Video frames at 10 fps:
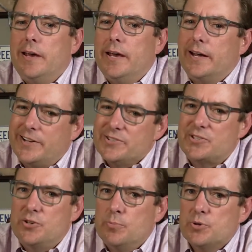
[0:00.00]
And
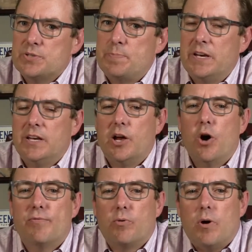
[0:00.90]
consumer spending
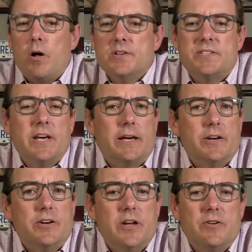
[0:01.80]
overall has
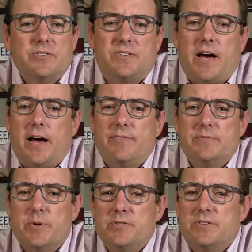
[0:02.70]
taken a nosedive
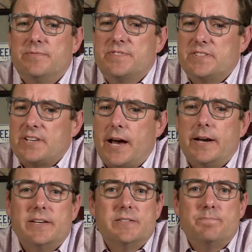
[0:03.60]
as most of
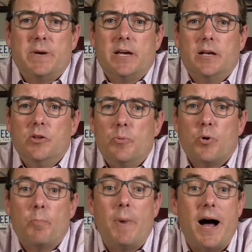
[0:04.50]
society is being a little
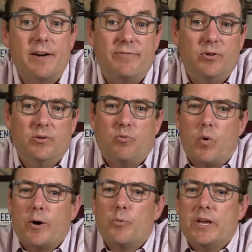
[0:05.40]
more mindful of
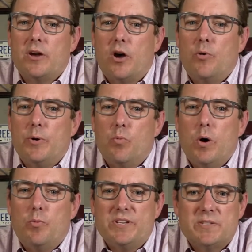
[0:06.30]
where we go and
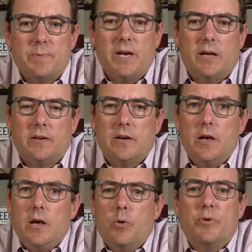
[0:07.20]
what we spend
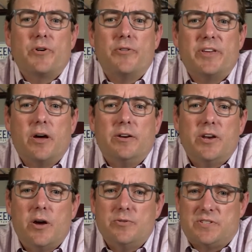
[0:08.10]
with all the
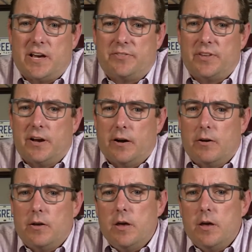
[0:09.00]
unknowns out there.